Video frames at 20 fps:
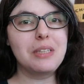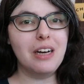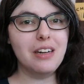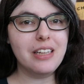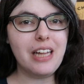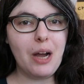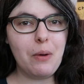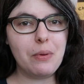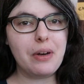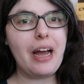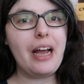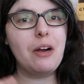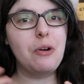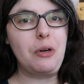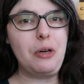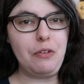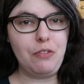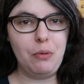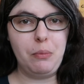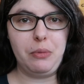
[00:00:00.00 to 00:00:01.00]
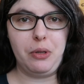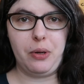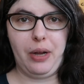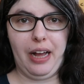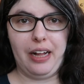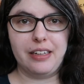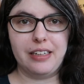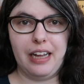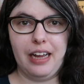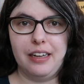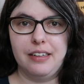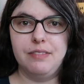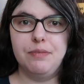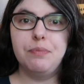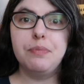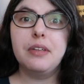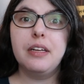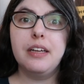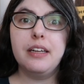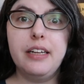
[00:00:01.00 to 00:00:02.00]
with all that, would I order from Locale
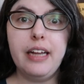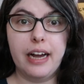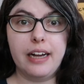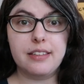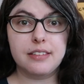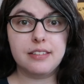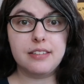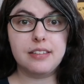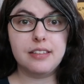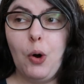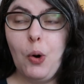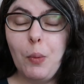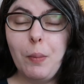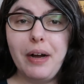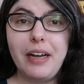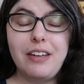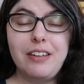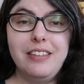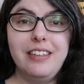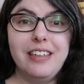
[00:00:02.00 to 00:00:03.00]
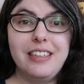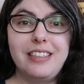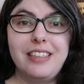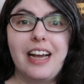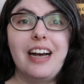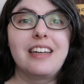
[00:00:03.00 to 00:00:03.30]
again? Yes. Oh my goodness,